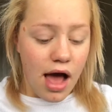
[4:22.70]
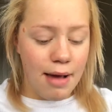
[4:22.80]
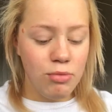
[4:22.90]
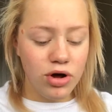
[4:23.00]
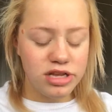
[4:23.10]

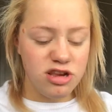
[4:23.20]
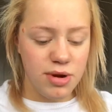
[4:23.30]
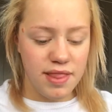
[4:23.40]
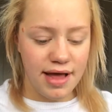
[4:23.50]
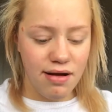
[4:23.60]
I'm not going to do
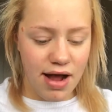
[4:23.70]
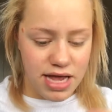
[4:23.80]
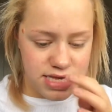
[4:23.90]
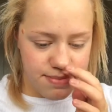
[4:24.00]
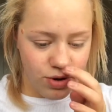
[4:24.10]
anything
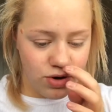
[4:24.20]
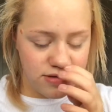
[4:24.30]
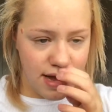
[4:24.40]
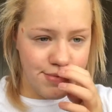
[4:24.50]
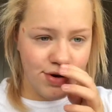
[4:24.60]
crazy
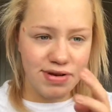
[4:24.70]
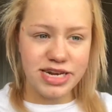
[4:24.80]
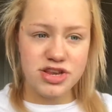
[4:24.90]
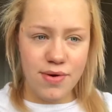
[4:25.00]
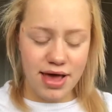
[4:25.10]
because I'm not
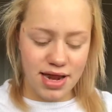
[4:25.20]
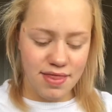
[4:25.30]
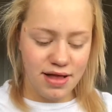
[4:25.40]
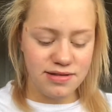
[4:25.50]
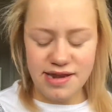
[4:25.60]
really doing
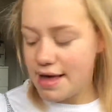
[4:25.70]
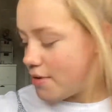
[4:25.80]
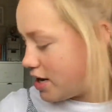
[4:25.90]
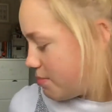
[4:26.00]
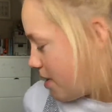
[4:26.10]
anything today. I'm
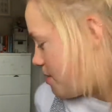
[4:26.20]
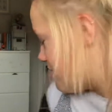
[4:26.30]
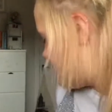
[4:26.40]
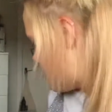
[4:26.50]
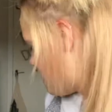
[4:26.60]
only
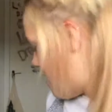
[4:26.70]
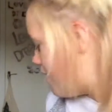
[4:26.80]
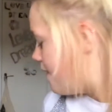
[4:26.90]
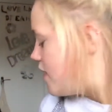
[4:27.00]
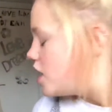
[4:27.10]

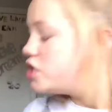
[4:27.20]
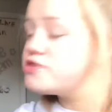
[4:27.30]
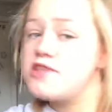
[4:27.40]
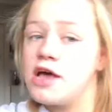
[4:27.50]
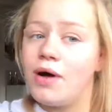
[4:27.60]
babysitting.
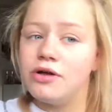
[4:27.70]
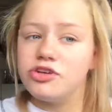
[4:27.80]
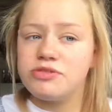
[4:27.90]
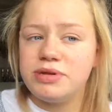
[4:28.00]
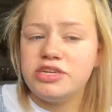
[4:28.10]
So I'll
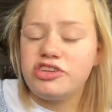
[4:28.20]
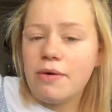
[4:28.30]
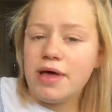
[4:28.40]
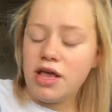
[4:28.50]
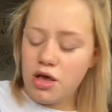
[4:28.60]
just be
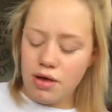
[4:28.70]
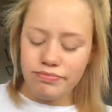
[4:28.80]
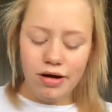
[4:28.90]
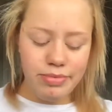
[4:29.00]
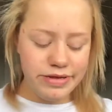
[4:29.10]
showing you
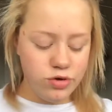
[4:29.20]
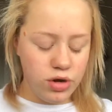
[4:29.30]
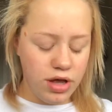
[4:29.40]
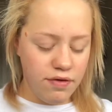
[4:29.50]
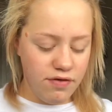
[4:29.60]
and probably
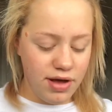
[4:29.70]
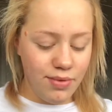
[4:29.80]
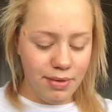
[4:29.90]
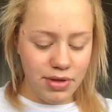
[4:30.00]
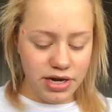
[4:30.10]
talking you through
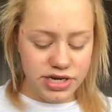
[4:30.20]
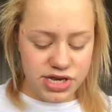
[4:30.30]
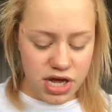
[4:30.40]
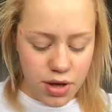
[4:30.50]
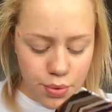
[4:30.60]
what I'm going to
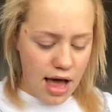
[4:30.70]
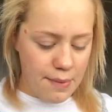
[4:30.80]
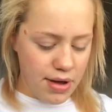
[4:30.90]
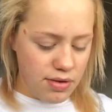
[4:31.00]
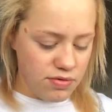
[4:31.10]
do. I
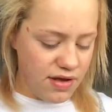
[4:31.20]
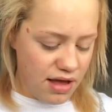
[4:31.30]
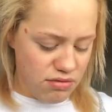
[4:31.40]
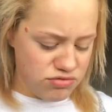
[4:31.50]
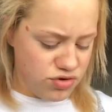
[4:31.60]
won't
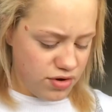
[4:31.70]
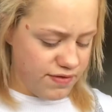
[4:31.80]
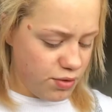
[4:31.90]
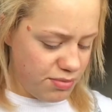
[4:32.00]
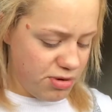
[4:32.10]
talk
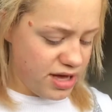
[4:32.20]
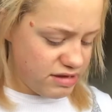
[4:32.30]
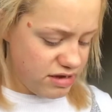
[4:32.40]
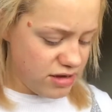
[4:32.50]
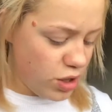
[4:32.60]
through all the
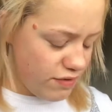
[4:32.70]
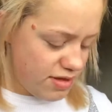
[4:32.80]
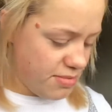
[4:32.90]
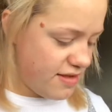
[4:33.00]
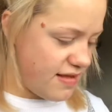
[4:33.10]
products because a lot of
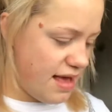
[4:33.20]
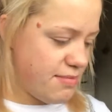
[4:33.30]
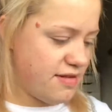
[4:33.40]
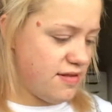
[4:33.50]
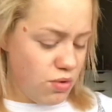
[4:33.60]
them are the same
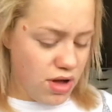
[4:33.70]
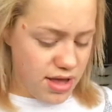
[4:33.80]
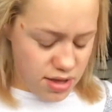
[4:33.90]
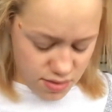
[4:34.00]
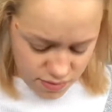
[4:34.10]
as what I
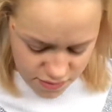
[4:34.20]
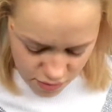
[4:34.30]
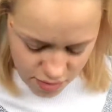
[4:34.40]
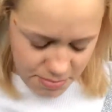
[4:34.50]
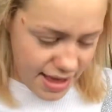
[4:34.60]

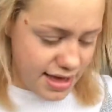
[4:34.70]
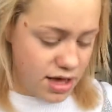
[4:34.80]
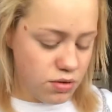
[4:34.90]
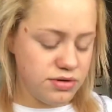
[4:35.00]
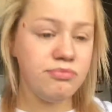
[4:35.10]
used on my
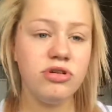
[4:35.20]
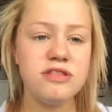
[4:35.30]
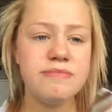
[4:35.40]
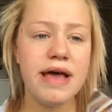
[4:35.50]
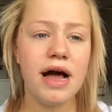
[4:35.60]
golden
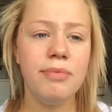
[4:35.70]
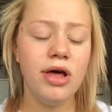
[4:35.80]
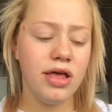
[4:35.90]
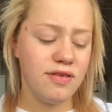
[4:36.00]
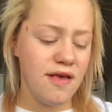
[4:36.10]
bronze makeup
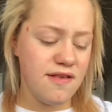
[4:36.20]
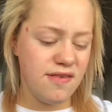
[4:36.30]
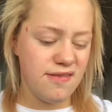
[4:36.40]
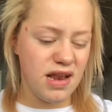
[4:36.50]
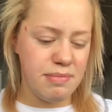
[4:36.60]
look. So it's
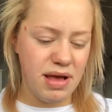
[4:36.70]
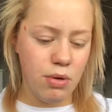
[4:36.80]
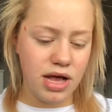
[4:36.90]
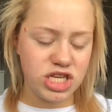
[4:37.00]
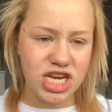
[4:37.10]
just going to be
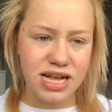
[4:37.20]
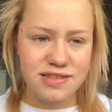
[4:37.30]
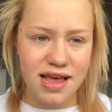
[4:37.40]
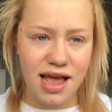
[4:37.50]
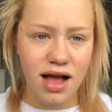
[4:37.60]
quite
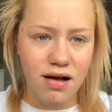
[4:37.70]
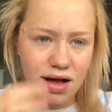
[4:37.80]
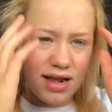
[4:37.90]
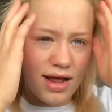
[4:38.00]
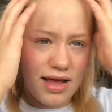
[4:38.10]
chatty and
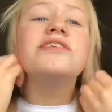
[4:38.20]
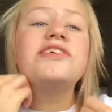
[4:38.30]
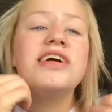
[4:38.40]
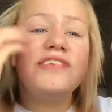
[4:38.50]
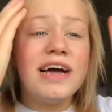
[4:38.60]
quite
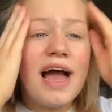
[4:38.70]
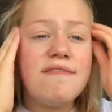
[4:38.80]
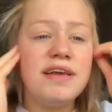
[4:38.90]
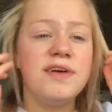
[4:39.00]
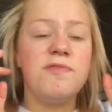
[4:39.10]
chit chat, get
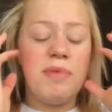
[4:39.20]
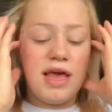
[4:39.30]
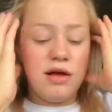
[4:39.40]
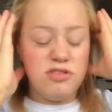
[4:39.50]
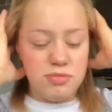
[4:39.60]
ready with me,
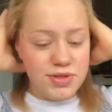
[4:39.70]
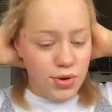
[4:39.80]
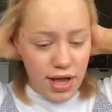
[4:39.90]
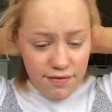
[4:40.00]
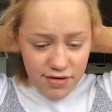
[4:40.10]
and I'll just be
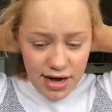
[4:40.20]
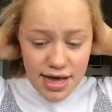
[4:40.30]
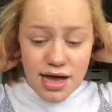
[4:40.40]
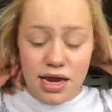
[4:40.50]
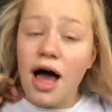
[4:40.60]
talking through
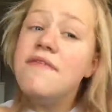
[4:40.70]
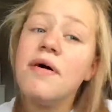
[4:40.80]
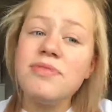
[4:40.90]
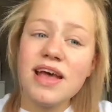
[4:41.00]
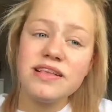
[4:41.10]
life
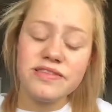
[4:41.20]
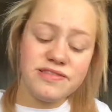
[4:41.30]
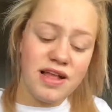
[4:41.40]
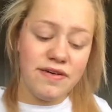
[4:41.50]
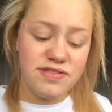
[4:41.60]
updates and
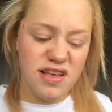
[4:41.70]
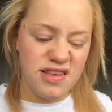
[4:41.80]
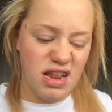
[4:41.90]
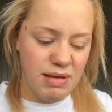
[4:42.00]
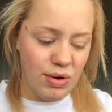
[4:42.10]
stuff. So it's
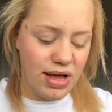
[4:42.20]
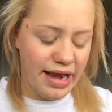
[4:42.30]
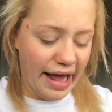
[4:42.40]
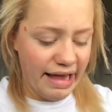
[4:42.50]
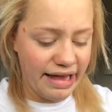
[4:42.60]
going to be
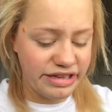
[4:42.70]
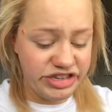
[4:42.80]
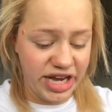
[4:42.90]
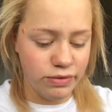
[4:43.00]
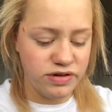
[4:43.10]
quite
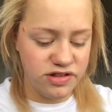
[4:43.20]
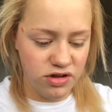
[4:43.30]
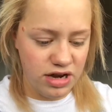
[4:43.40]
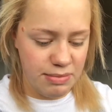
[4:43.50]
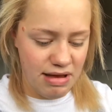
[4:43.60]
chilled. It's
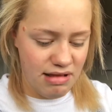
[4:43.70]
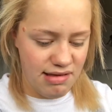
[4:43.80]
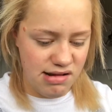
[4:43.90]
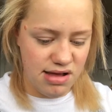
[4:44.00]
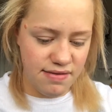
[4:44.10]
not going to be
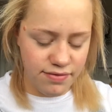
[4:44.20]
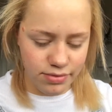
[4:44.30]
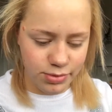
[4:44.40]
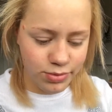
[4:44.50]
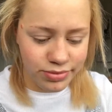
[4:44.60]
anything like
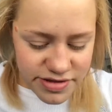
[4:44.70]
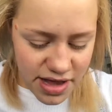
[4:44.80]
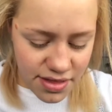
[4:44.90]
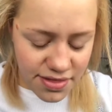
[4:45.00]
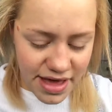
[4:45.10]
formal.
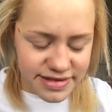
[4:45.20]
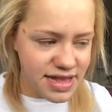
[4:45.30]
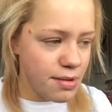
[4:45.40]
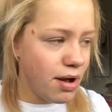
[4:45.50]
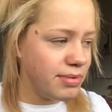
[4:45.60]
So the first
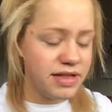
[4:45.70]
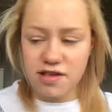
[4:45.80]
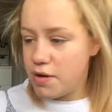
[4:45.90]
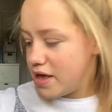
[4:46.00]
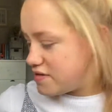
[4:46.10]
thing I'll probably
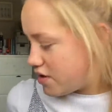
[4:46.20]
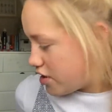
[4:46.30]
do is